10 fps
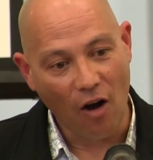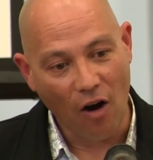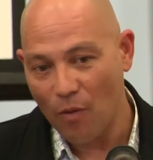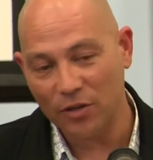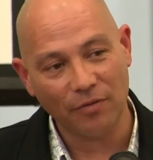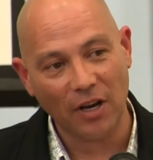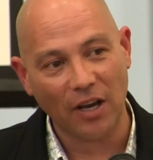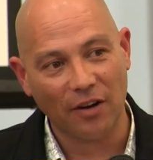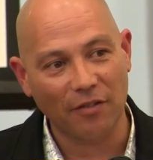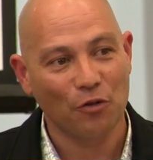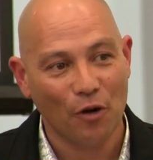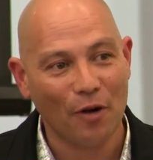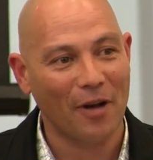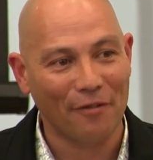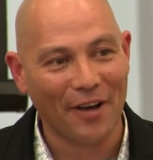I wasn't really going to talk
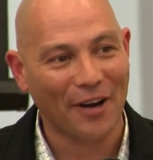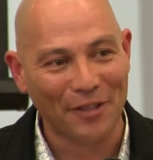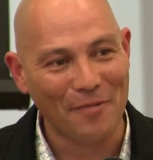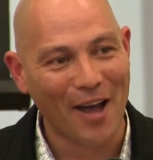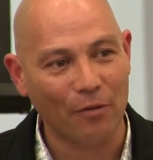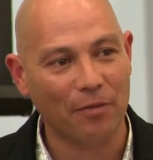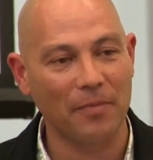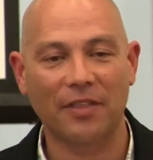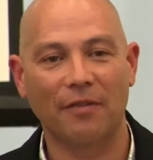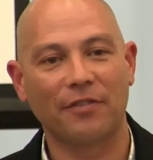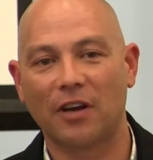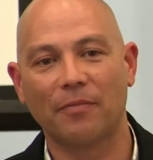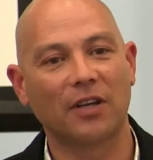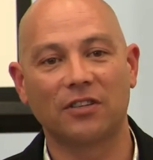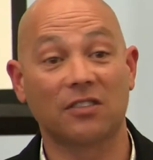about flooding the market with
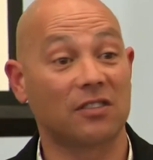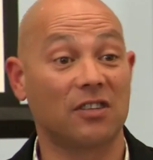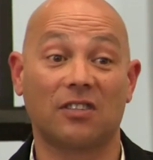methamphetamine, just